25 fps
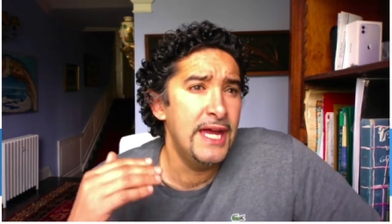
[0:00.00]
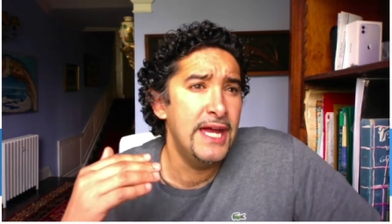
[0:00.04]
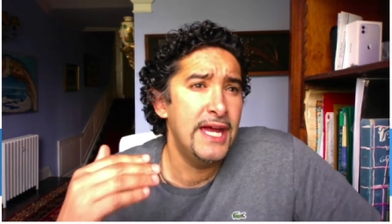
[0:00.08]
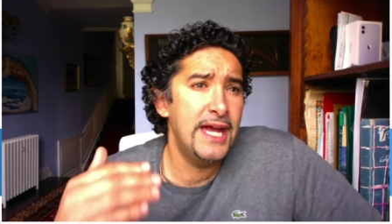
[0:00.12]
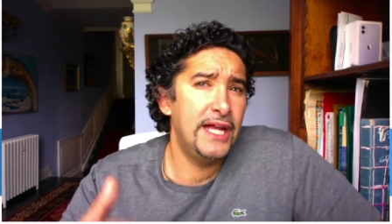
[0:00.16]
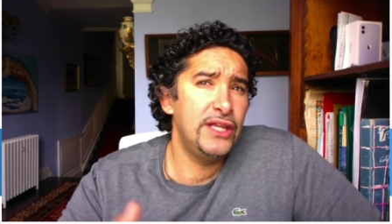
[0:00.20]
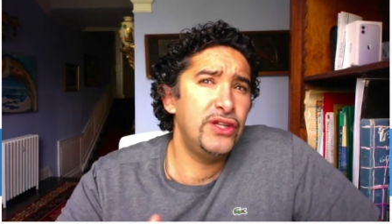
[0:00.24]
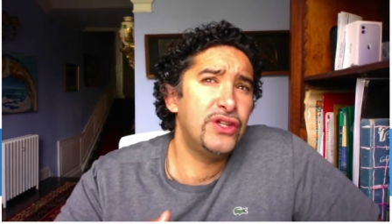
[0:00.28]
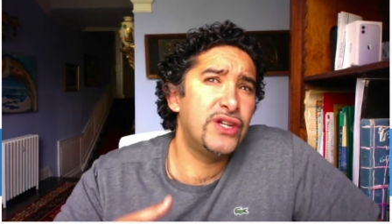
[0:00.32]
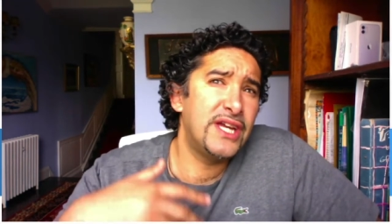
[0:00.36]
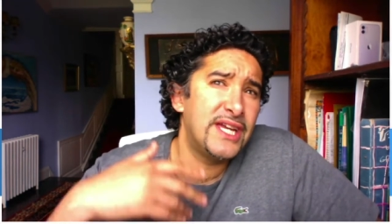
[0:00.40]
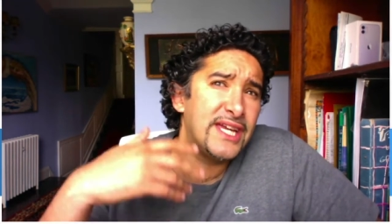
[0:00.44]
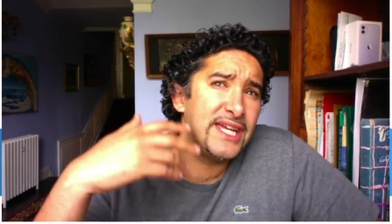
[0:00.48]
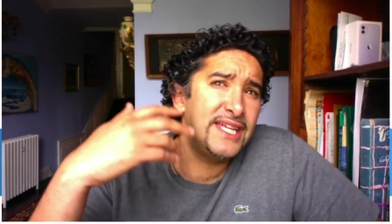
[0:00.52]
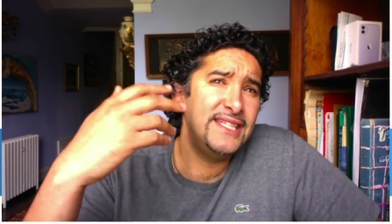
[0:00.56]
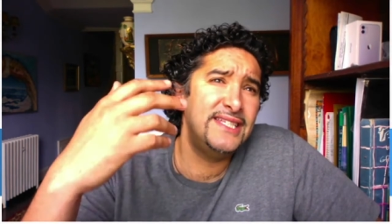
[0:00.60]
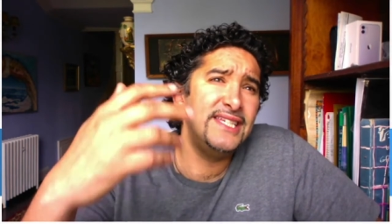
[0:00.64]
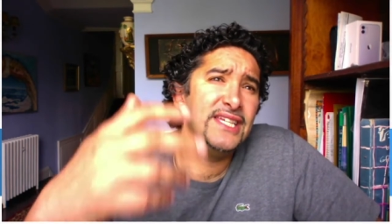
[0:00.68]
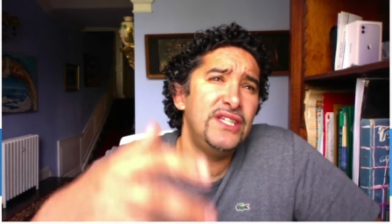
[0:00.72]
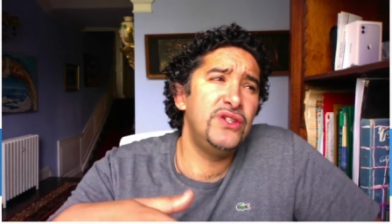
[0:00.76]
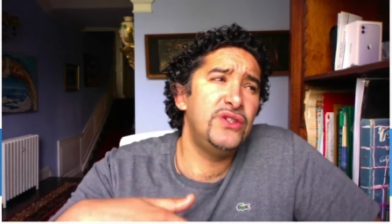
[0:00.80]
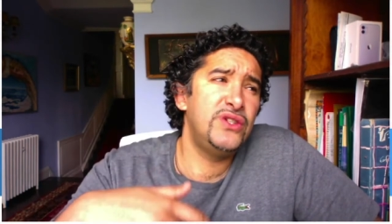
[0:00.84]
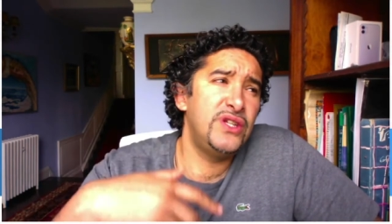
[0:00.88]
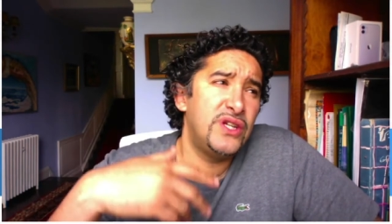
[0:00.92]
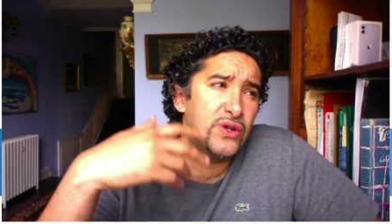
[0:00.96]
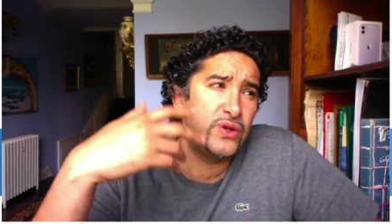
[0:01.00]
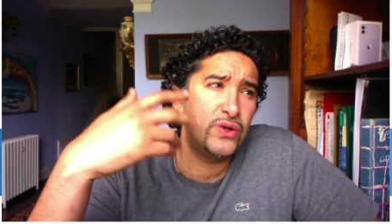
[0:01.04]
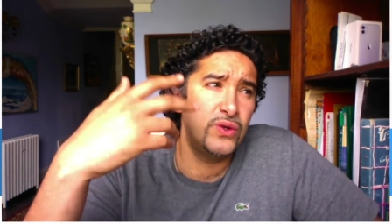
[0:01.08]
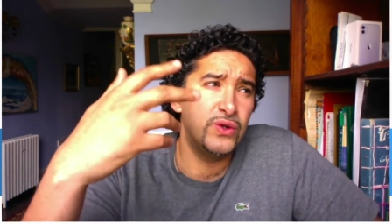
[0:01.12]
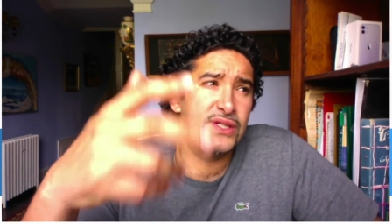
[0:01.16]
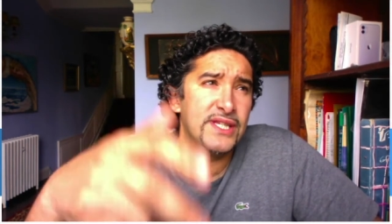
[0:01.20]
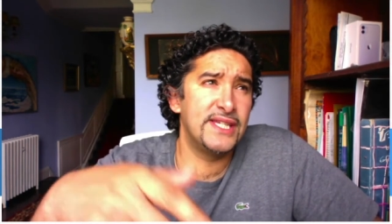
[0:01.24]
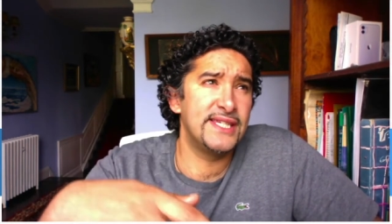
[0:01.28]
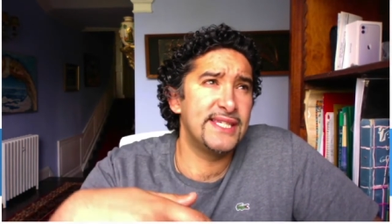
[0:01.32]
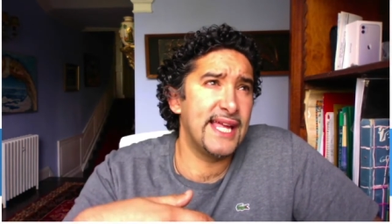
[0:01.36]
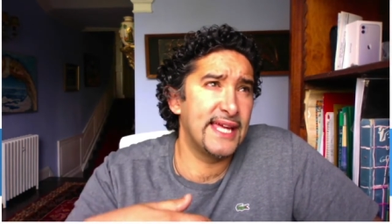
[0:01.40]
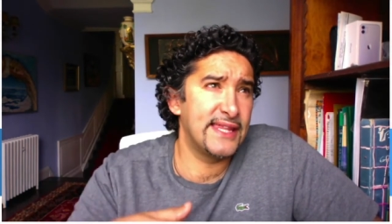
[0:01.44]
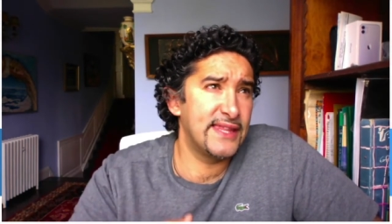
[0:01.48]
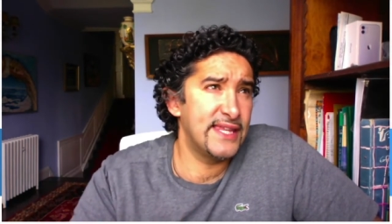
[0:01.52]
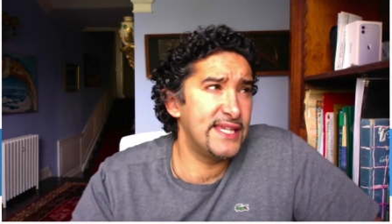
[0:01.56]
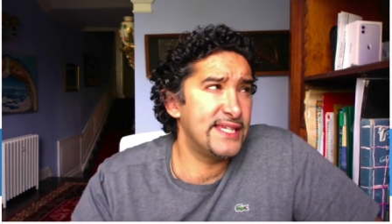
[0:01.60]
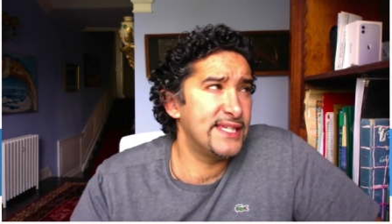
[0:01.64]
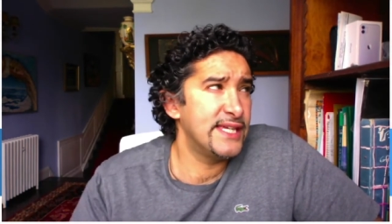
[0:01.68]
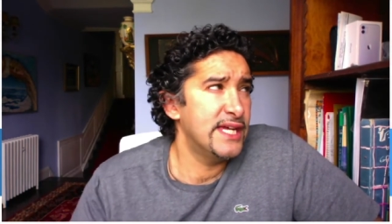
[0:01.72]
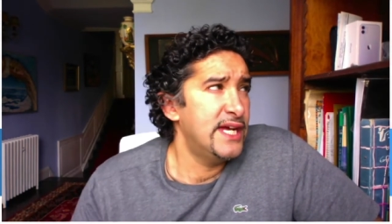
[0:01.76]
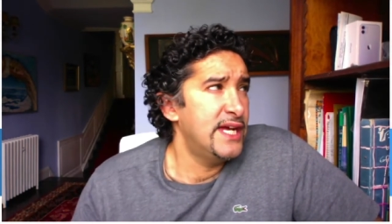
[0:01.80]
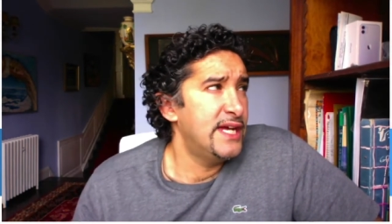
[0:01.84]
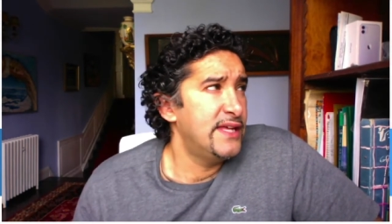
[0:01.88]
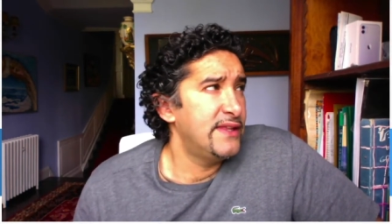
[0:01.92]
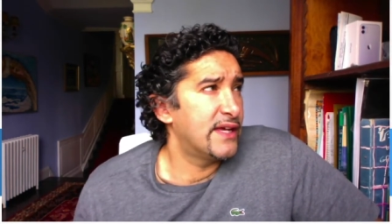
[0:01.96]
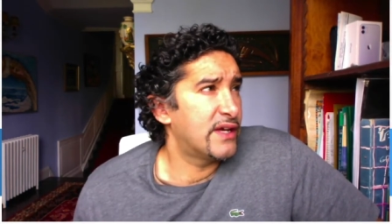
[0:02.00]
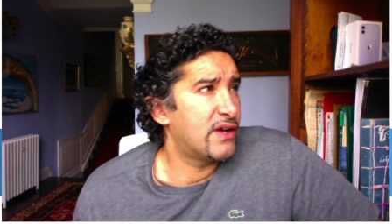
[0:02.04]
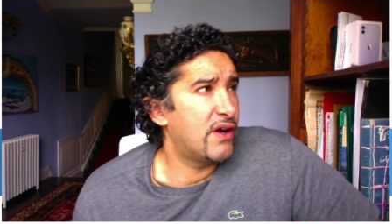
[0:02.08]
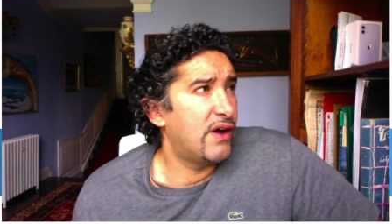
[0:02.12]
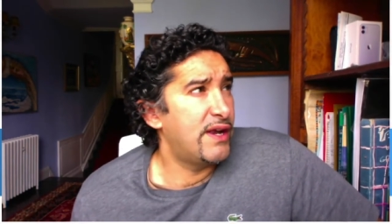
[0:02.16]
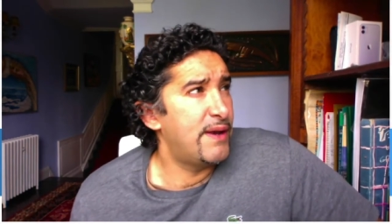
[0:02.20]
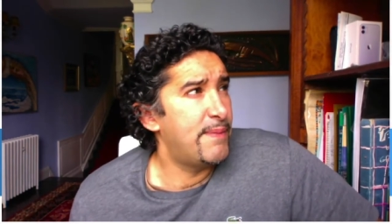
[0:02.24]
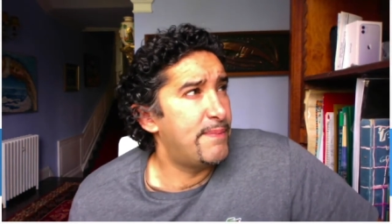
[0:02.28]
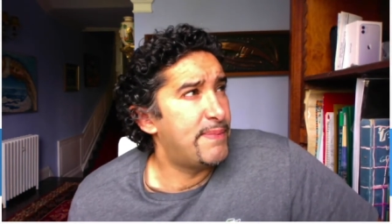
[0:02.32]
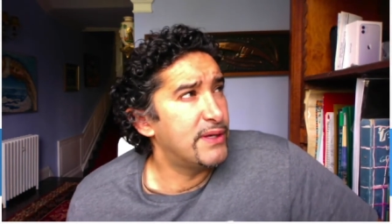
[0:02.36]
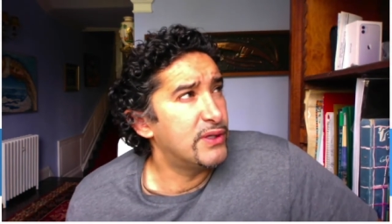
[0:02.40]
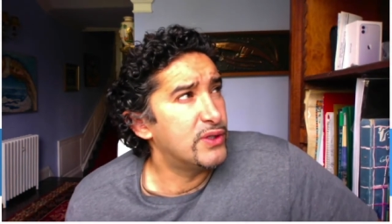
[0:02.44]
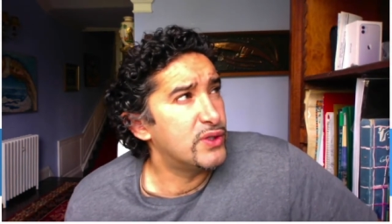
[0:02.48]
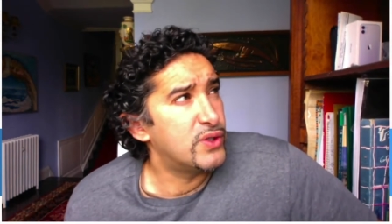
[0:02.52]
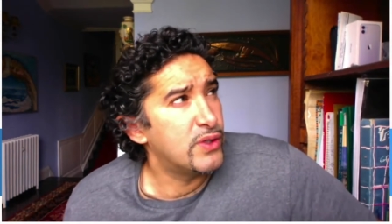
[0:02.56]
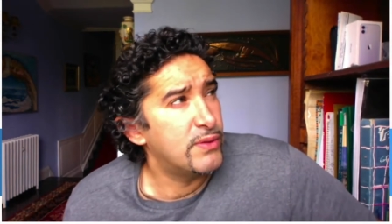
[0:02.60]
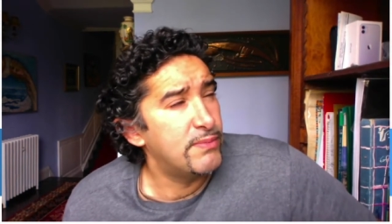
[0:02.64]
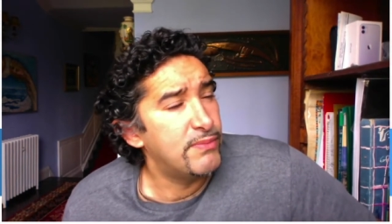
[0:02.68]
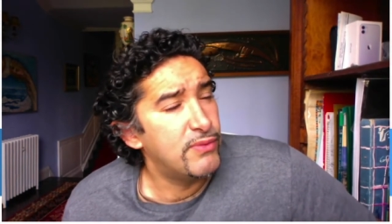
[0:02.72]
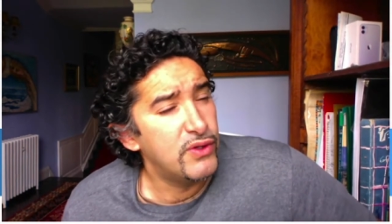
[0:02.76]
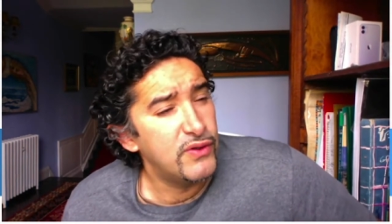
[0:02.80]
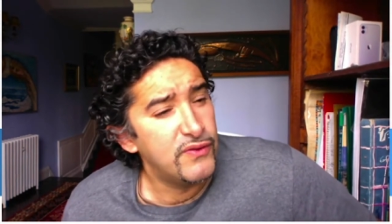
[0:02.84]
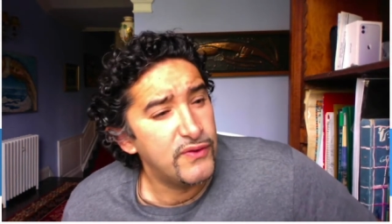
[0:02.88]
and you can continue to do courses like this that kind of build you and move